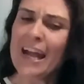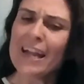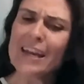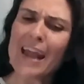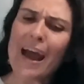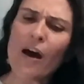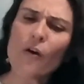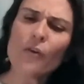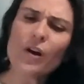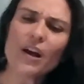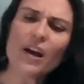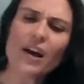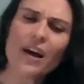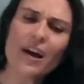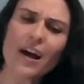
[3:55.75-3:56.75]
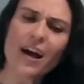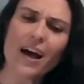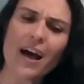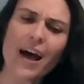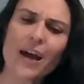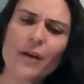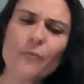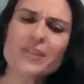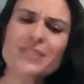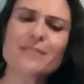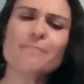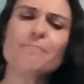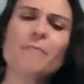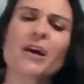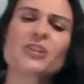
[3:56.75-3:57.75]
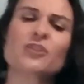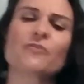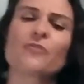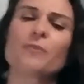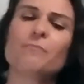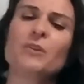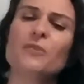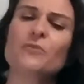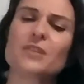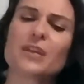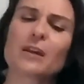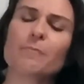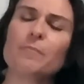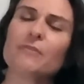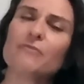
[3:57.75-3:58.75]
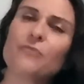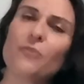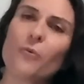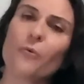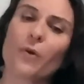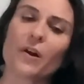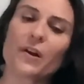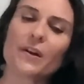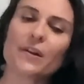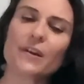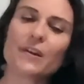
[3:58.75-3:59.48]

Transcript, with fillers: Now, I wasn't much for music before,